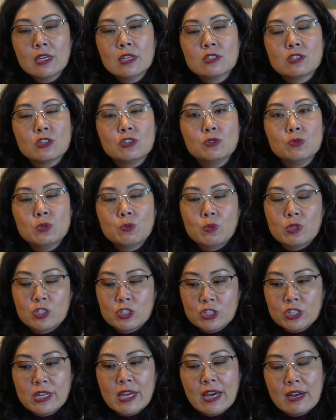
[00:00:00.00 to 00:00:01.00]
So you, we
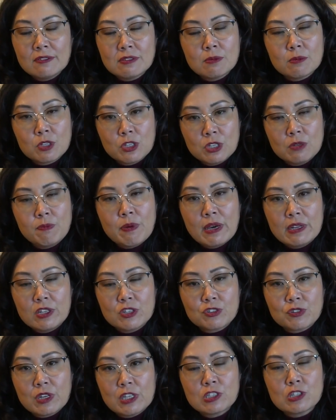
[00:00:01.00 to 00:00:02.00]
should have some good
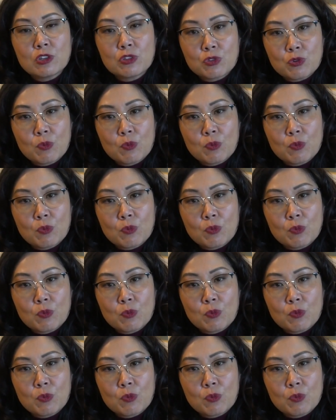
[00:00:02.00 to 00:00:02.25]
penetration